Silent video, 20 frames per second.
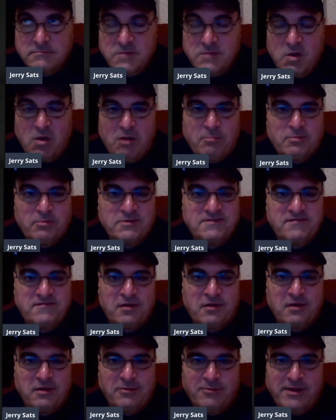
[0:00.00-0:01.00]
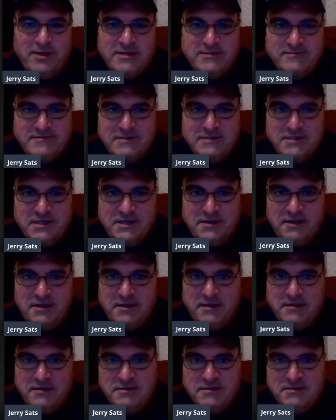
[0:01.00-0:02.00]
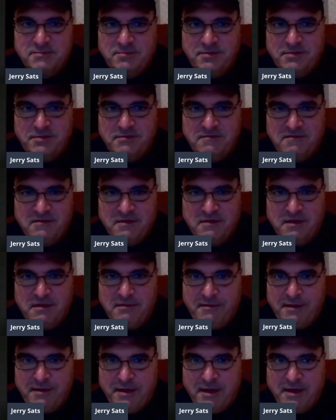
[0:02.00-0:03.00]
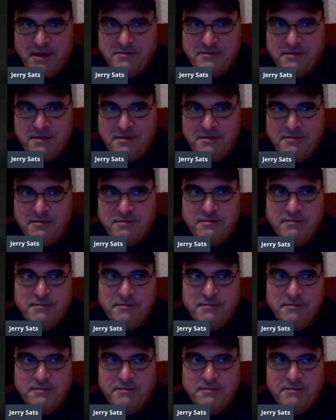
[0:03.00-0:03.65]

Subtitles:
Harper's Ferry, West Virginia. It's a beautiful area out there.